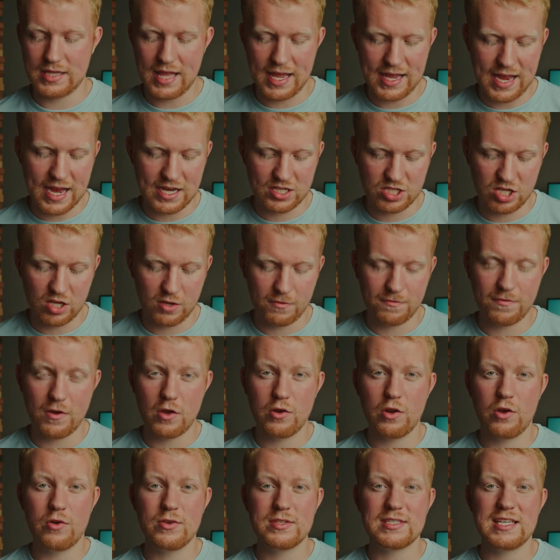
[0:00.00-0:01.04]
Like I took
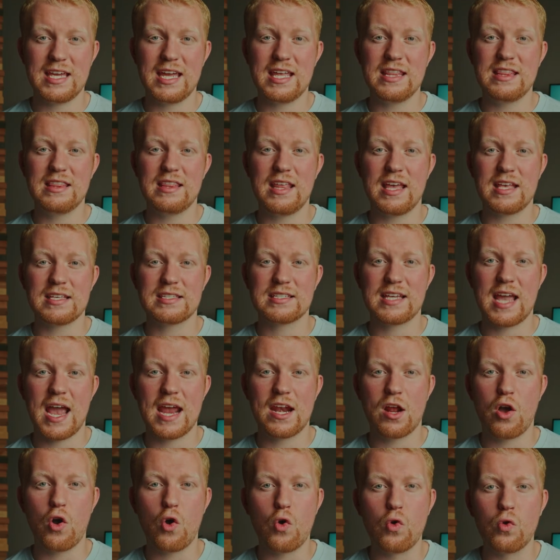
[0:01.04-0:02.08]
photos in this
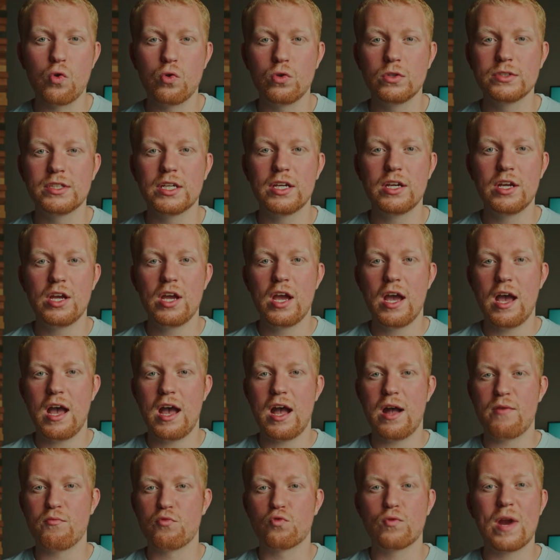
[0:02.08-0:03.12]
kind of old
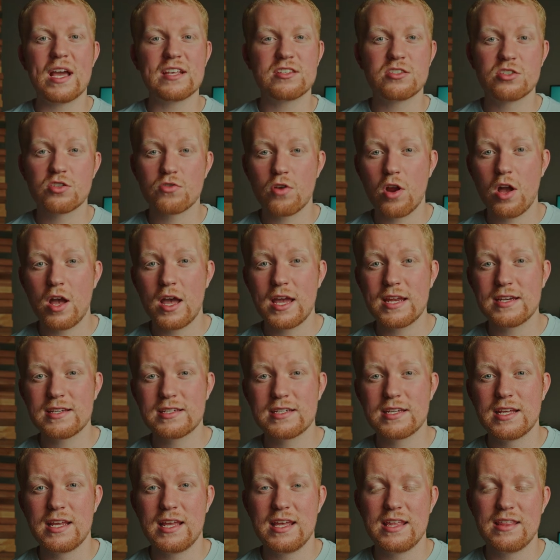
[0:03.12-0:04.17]

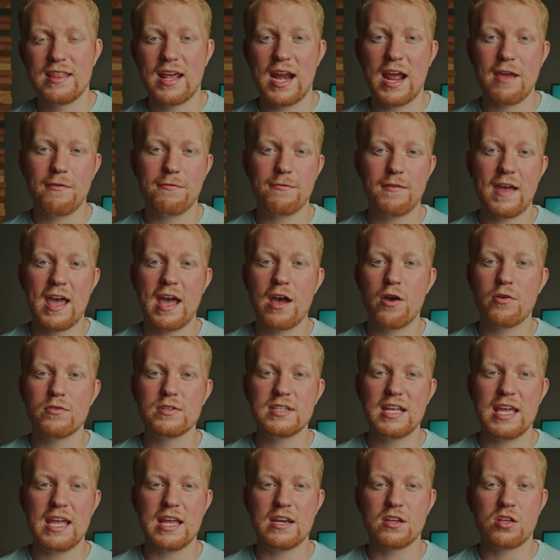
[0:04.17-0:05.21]
restaurant that I
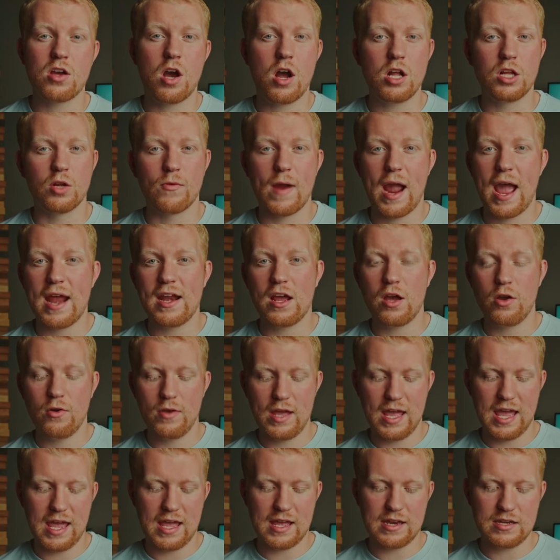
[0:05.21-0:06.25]
found in
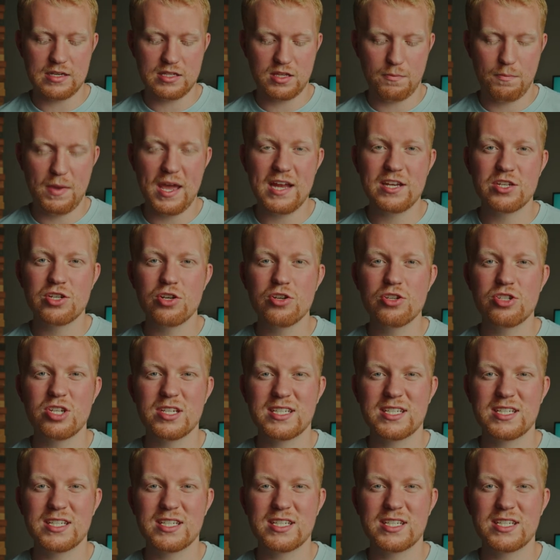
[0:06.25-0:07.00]
Colorado, and the pictures